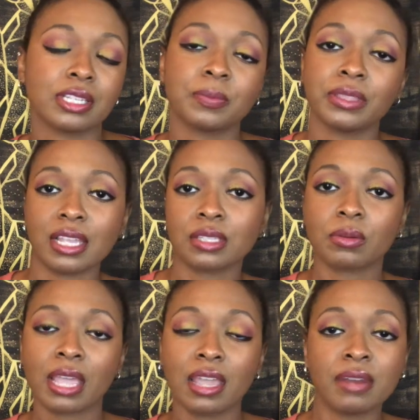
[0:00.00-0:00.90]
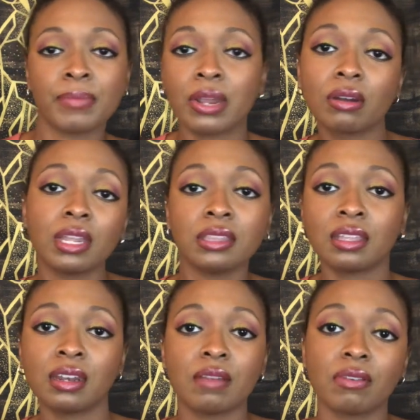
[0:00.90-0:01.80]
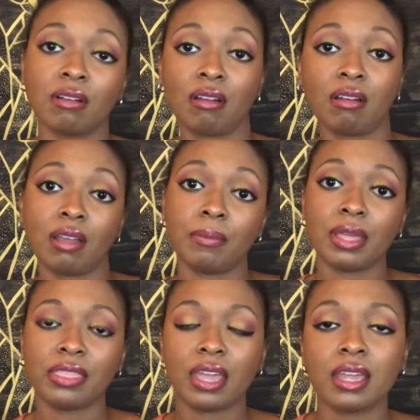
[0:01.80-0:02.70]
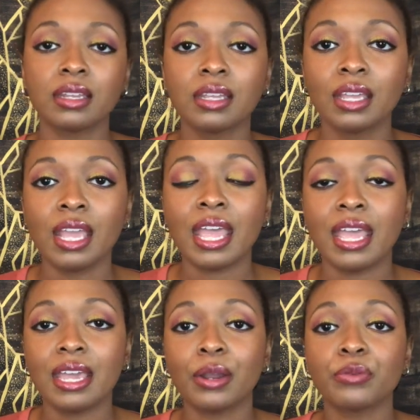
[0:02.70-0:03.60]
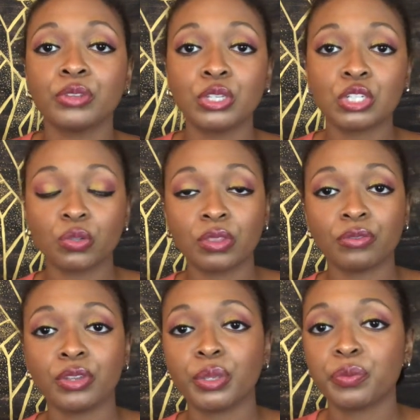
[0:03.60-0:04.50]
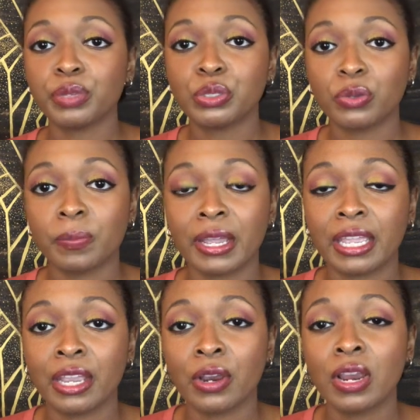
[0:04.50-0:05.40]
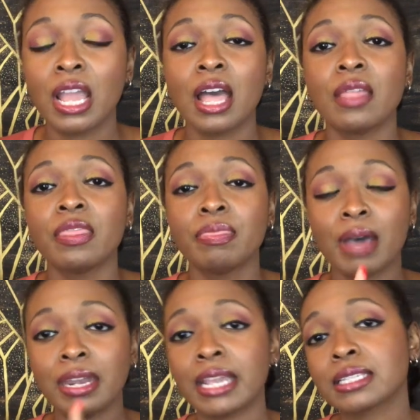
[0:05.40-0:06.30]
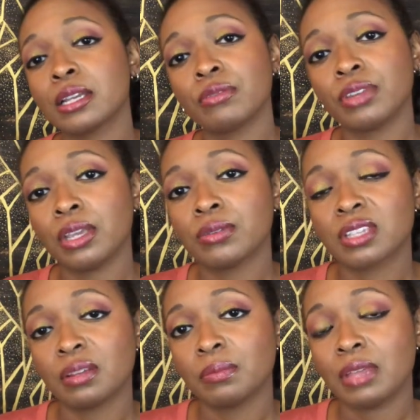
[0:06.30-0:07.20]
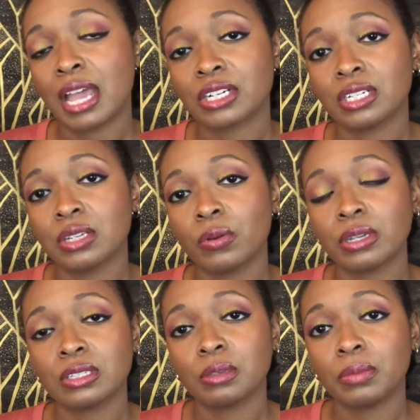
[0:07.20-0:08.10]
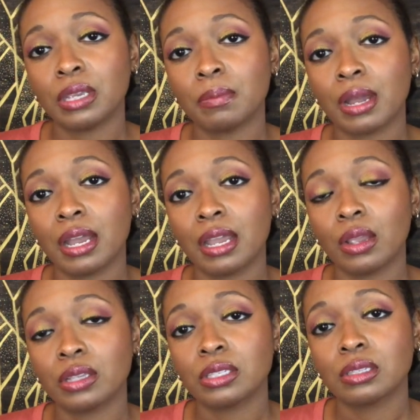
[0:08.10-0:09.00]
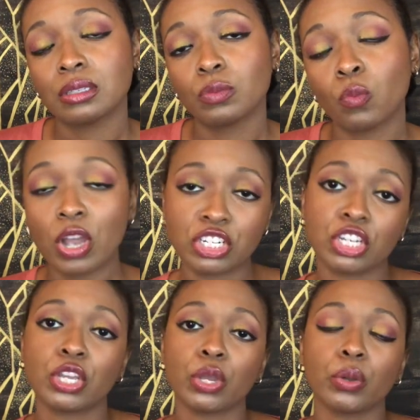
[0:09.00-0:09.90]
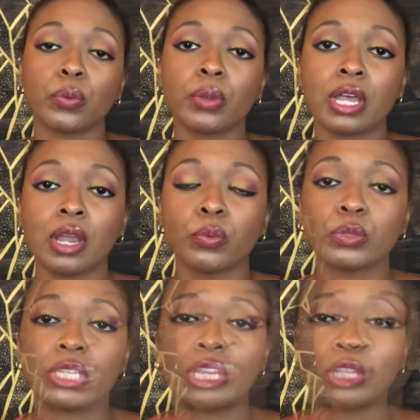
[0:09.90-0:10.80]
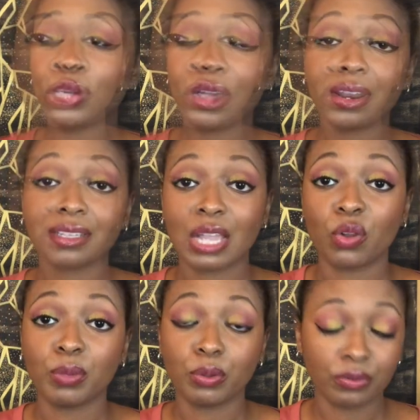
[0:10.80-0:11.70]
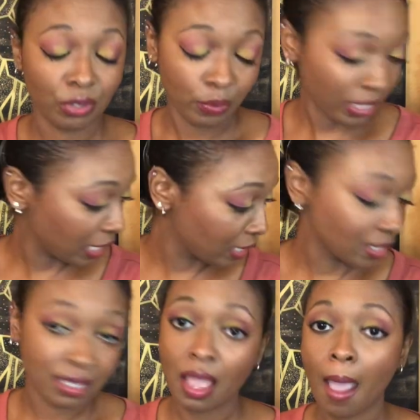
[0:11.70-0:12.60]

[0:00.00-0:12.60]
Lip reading: but that's okay. Better late than never, huh? How about that? And hopefully you enjoyed the video of me doing my hair. My next hair video is actually going to be my wash and go routine. The product I will be reviewing is